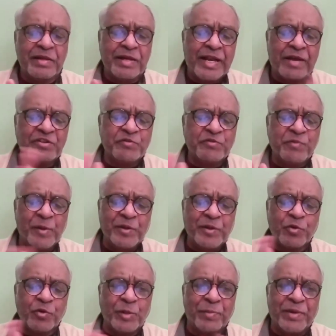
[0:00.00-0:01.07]
And I was flipping
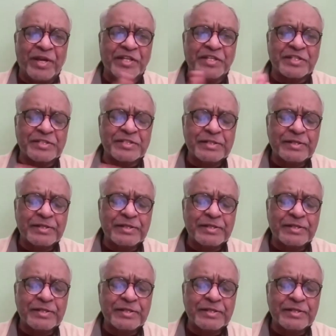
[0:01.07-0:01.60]
through the pages.